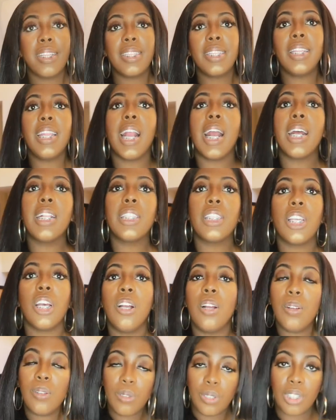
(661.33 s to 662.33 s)
See, I
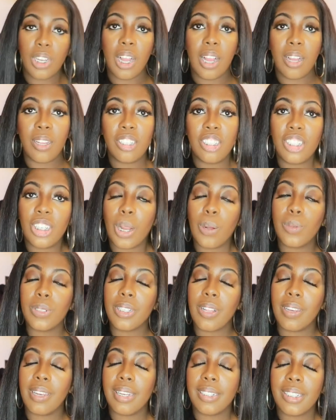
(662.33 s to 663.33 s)
told y'all that y'all was
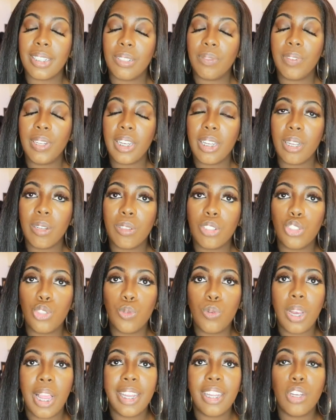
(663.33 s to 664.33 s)
gonna like this video. Did
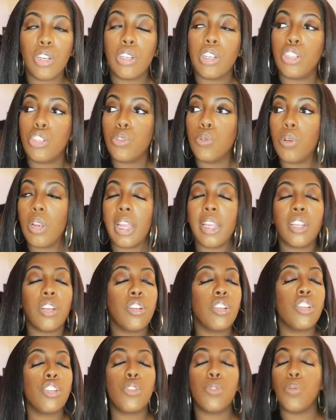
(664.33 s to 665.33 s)
you like it or did you like it
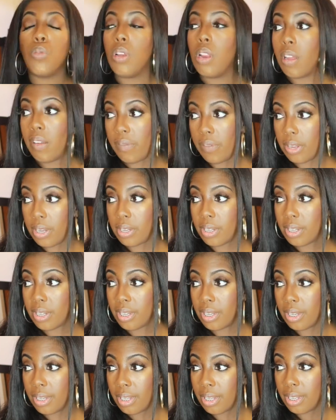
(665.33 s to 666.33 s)
or did you love
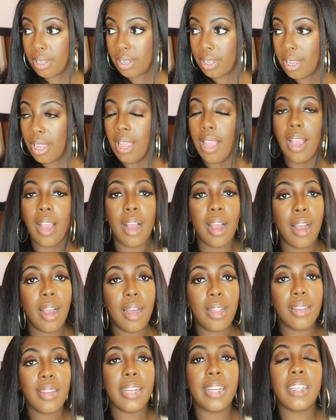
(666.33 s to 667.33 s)
it?
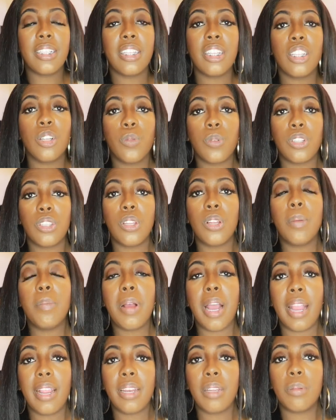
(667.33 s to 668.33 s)
Uh, like I said, there were
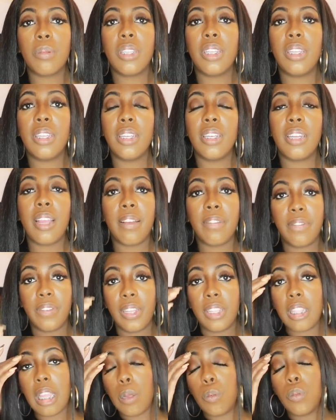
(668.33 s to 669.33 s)
some items that did not
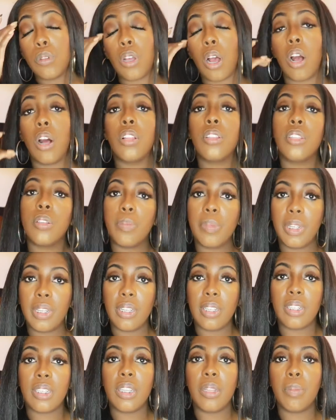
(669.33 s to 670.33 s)
fit. They will also be
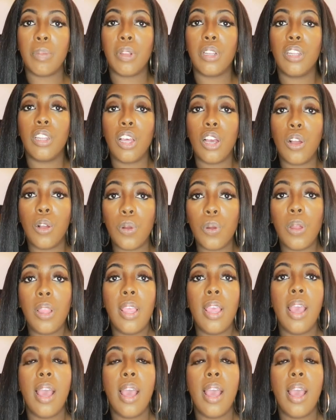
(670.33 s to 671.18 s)
listed below.